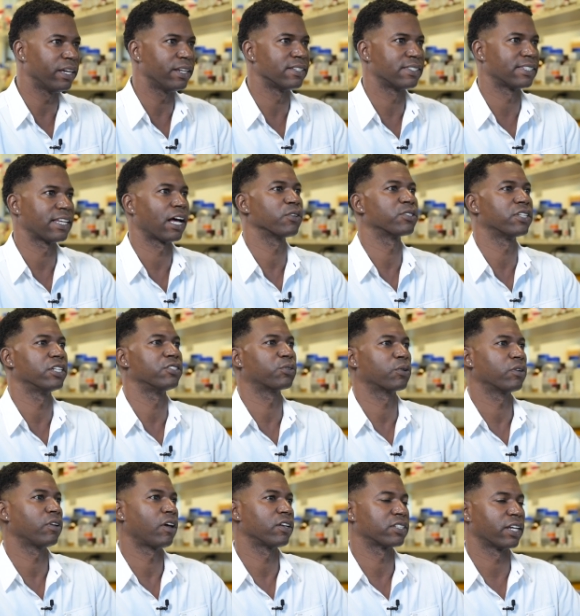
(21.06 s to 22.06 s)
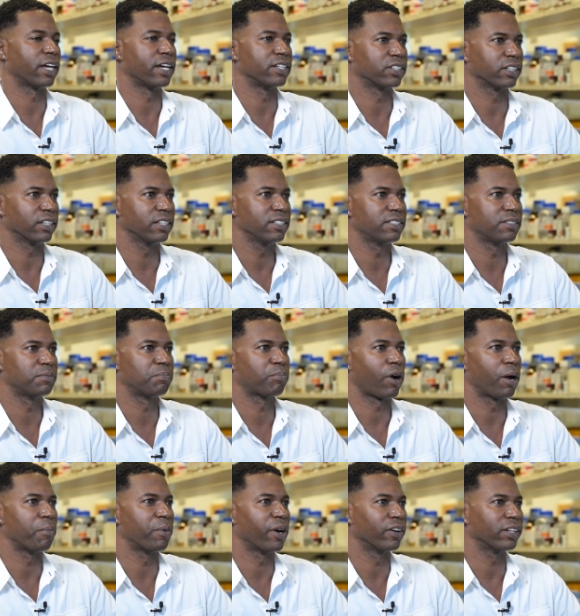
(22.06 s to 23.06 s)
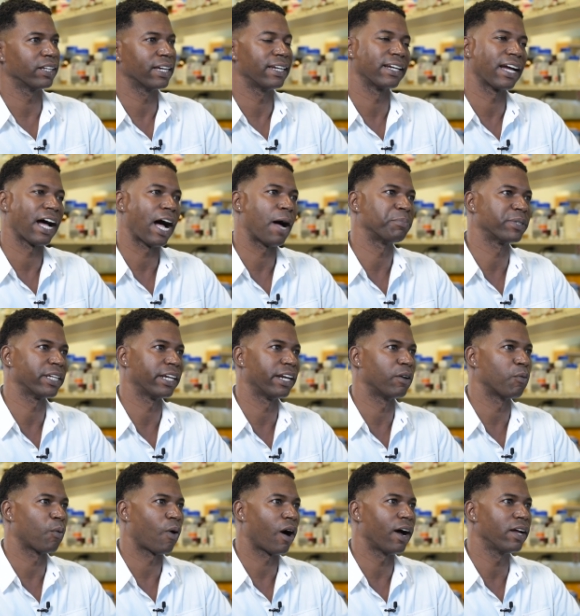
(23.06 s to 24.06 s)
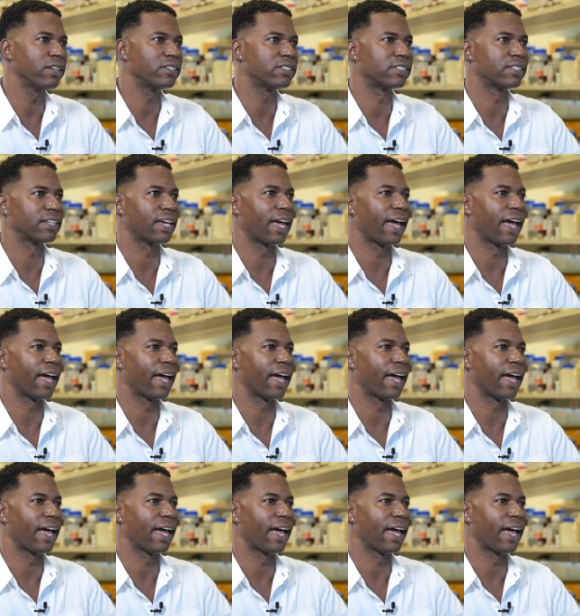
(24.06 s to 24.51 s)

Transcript: in South Central Los Angeles, primarily in Compton and Watts,